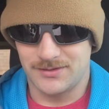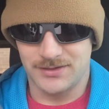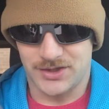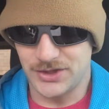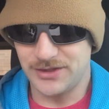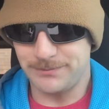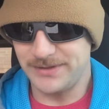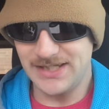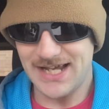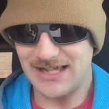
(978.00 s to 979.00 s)
Could it
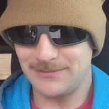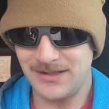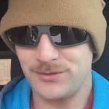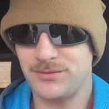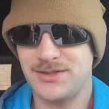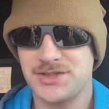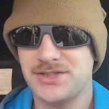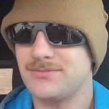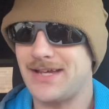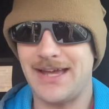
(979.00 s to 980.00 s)
be Alabama and
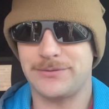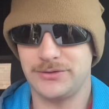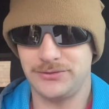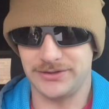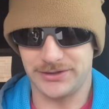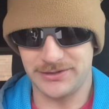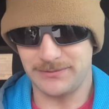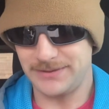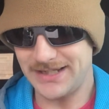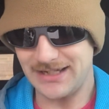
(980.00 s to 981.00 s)
Michigan? Absolutely. Could
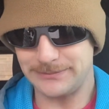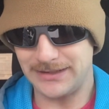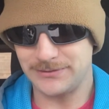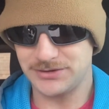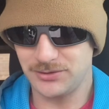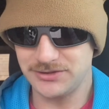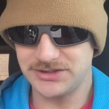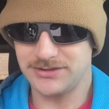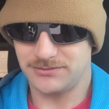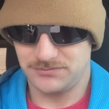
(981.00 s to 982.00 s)
it be Alabama,
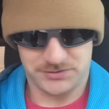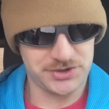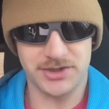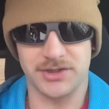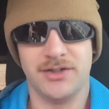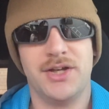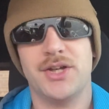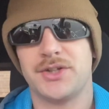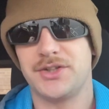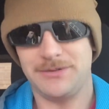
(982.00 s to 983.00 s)
Georgia? Sure.
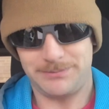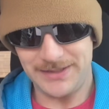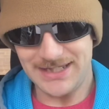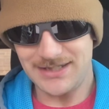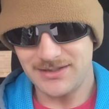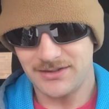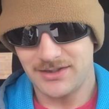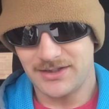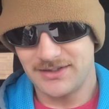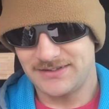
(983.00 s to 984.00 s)
Could it be
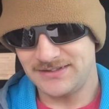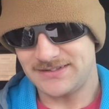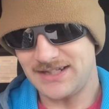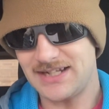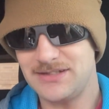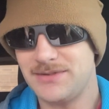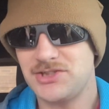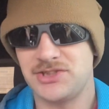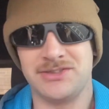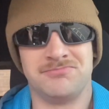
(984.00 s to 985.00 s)
Cincinnati,
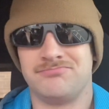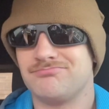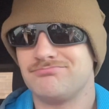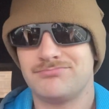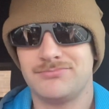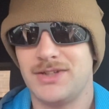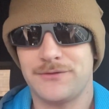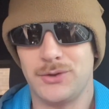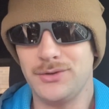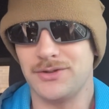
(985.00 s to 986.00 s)
Michigan?
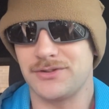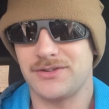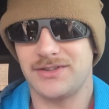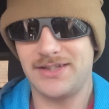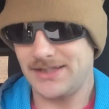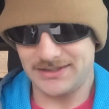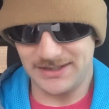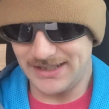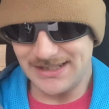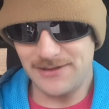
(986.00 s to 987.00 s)
Of course.
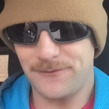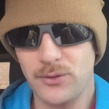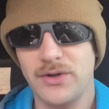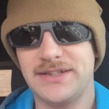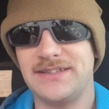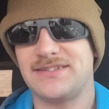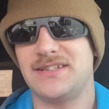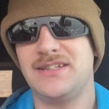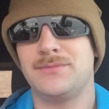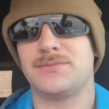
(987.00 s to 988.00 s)
Any 4 of these
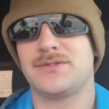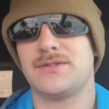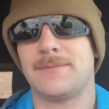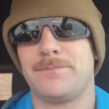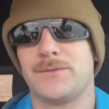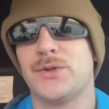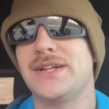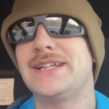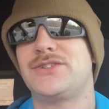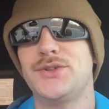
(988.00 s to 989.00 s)
teams, or
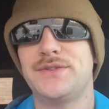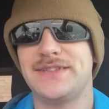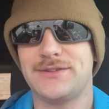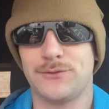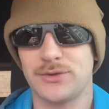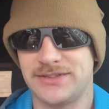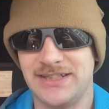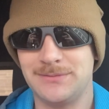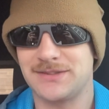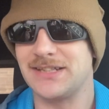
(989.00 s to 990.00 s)
any 2 of these 4
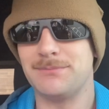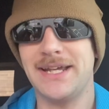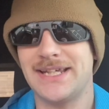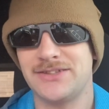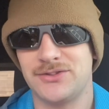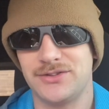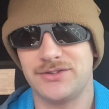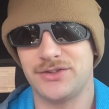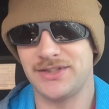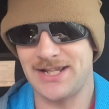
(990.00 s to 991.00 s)
teams can make it
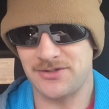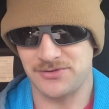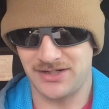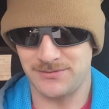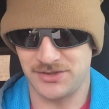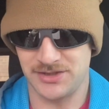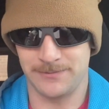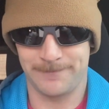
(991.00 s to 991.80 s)
to the national championship.